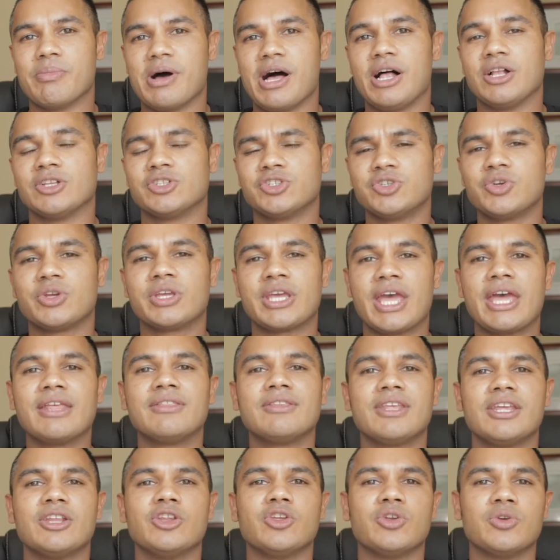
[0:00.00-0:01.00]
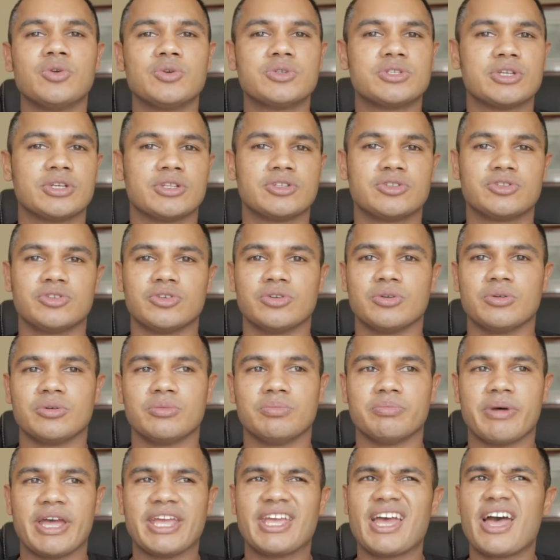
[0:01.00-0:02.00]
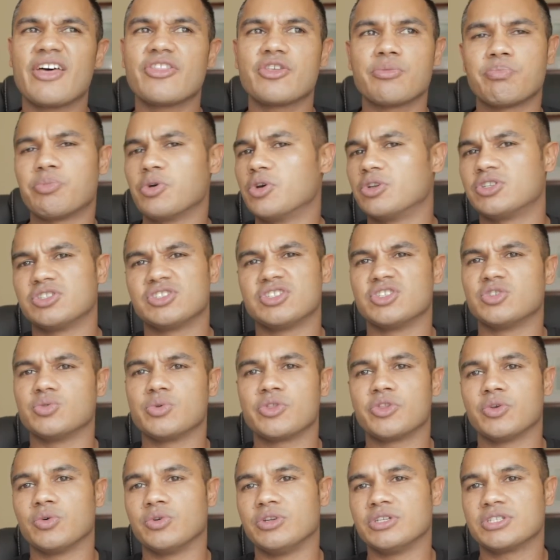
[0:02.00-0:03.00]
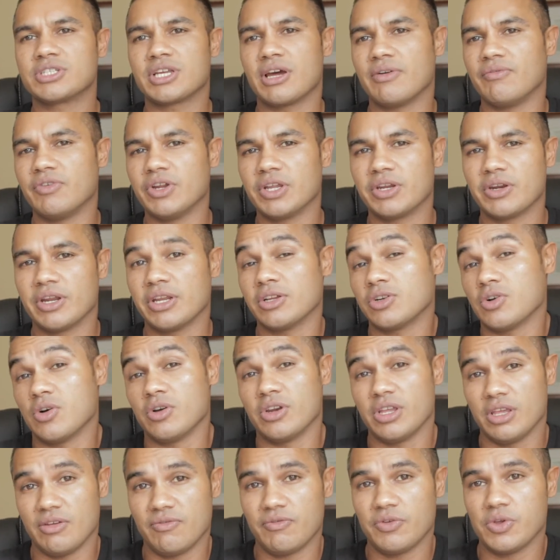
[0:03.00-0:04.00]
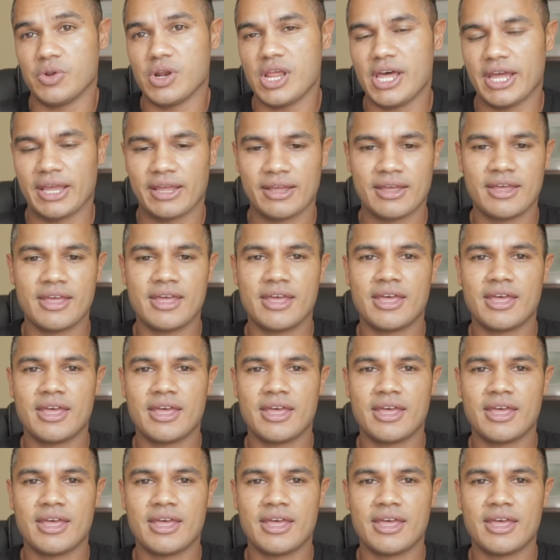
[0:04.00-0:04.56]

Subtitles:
miles, you can then use it to make other purchases with your Discovery credit card if you like.